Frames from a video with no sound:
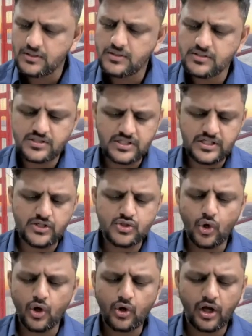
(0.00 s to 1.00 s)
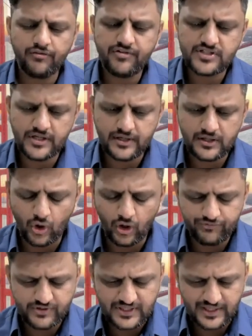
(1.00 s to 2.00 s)
seized or
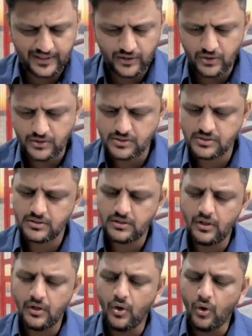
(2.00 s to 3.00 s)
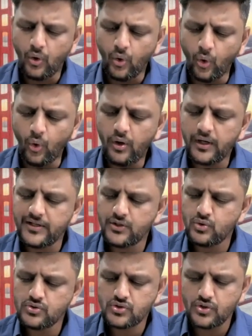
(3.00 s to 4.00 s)
confiscated goods, old and
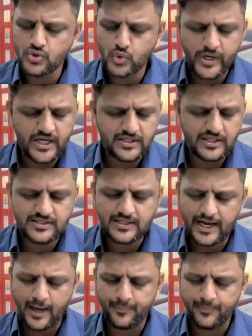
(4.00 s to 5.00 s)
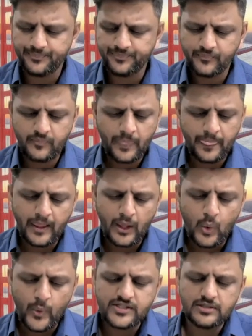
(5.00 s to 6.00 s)
used goods, waste and scrap,
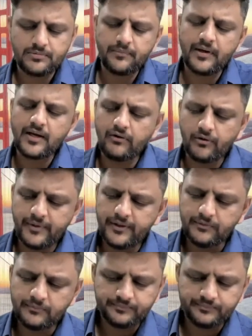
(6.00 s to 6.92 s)
when supplied by government